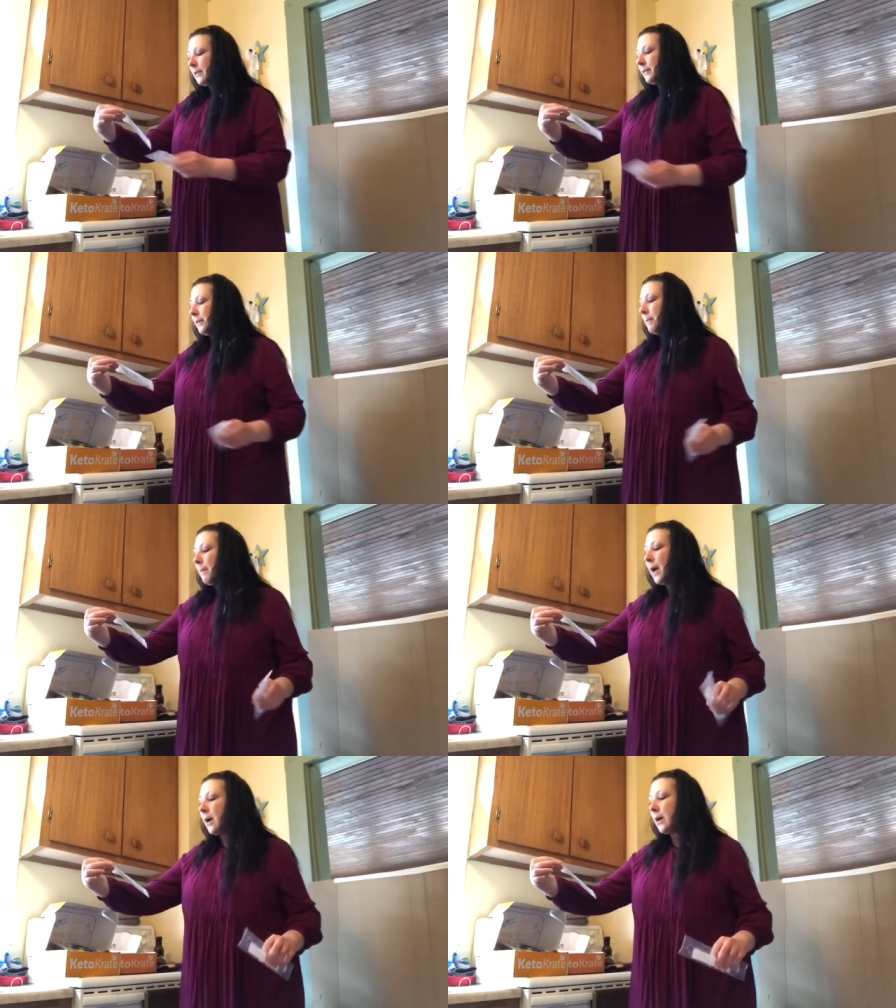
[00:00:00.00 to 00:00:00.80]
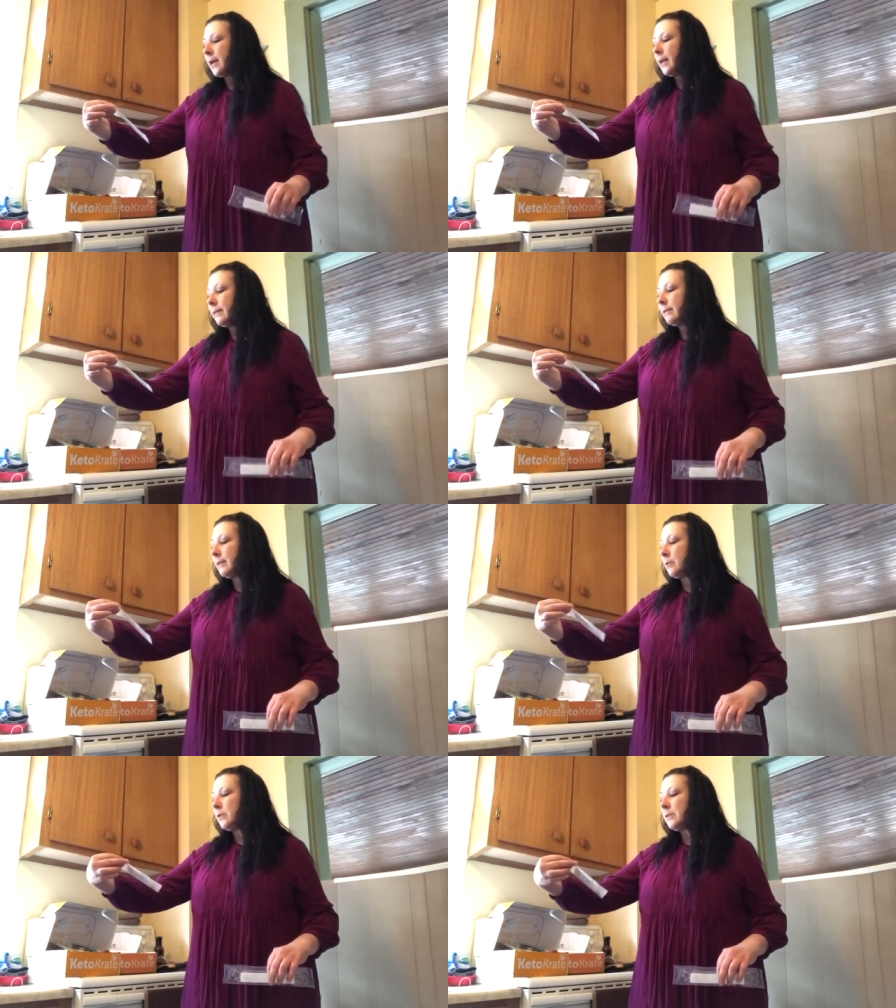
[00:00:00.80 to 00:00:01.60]
Symbiotics,
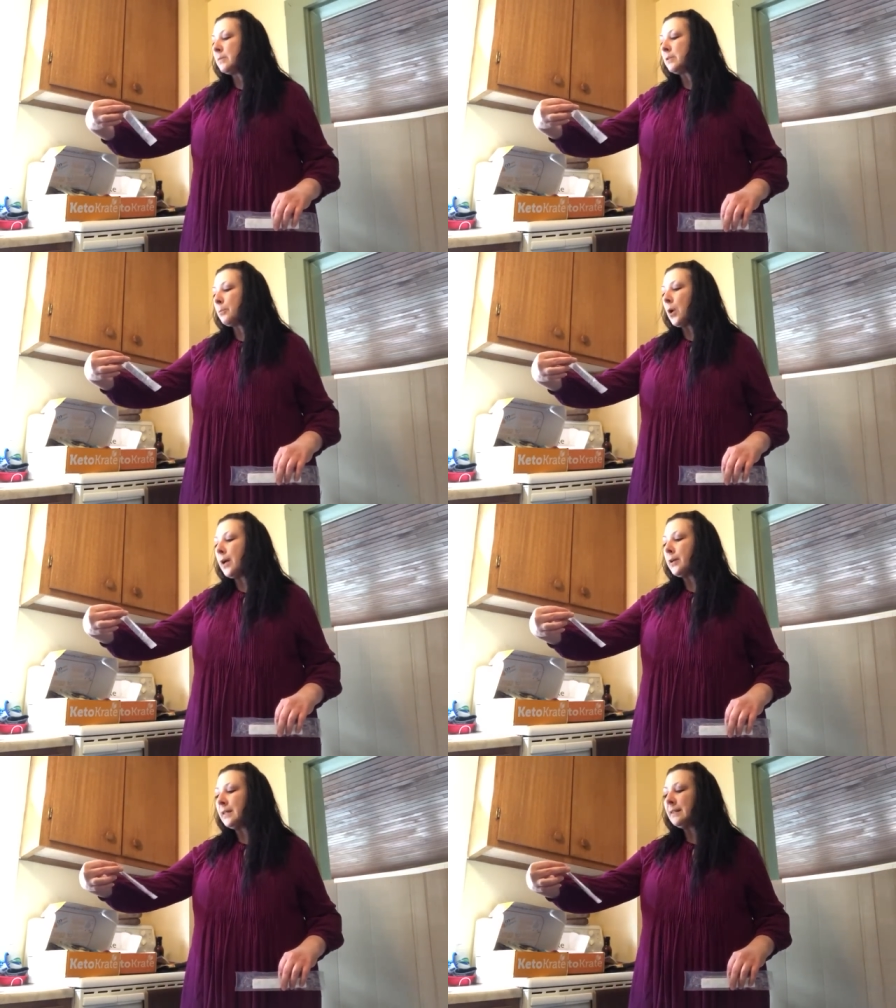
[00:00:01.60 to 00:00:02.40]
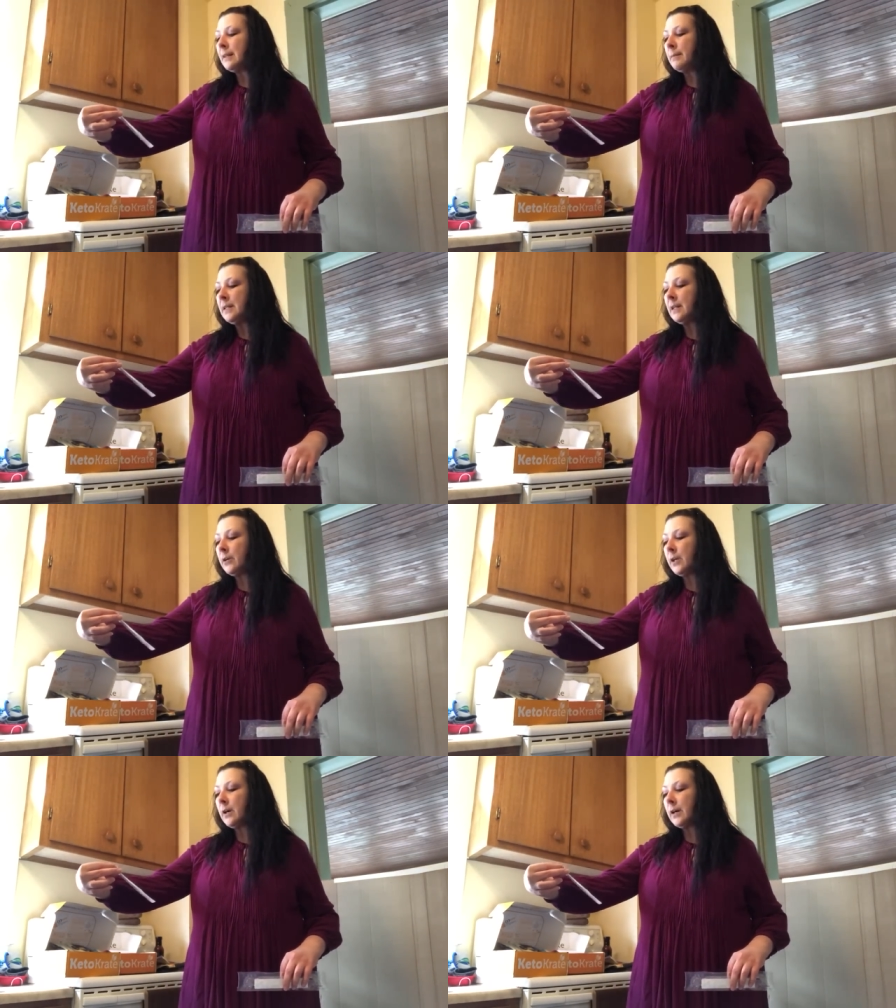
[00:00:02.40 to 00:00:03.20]
there were some sprouted lemon
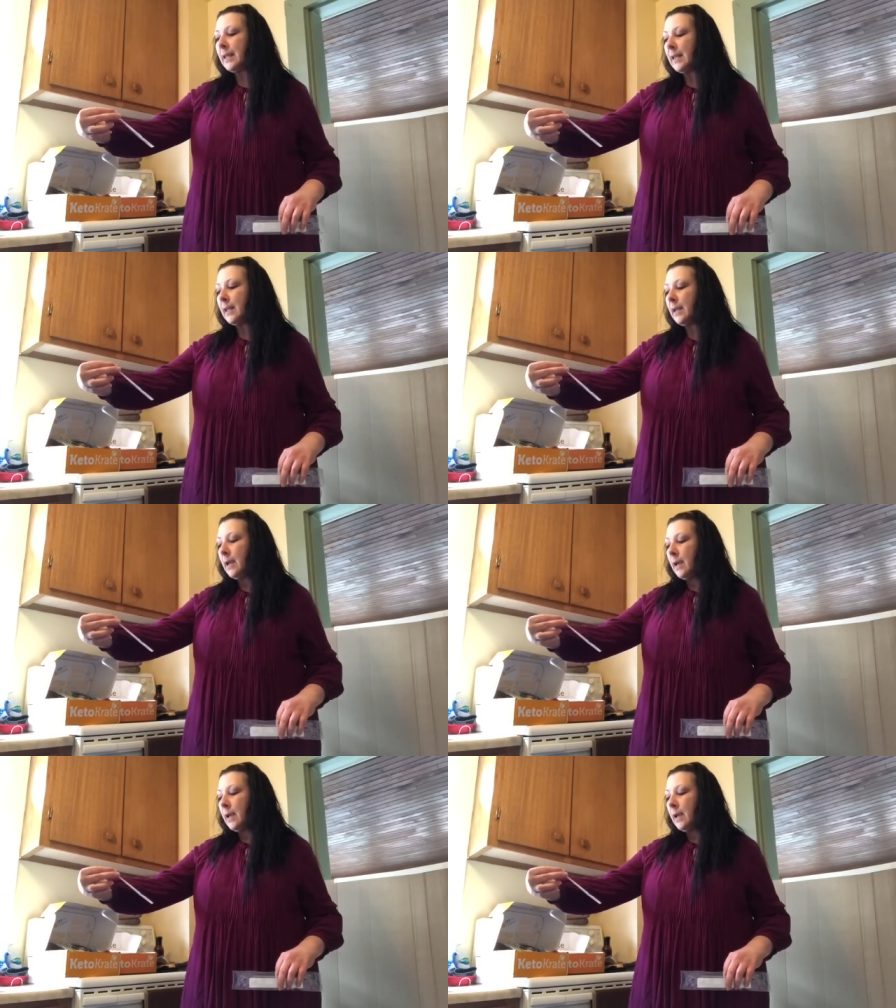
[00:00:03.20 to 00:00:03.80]
teriyaki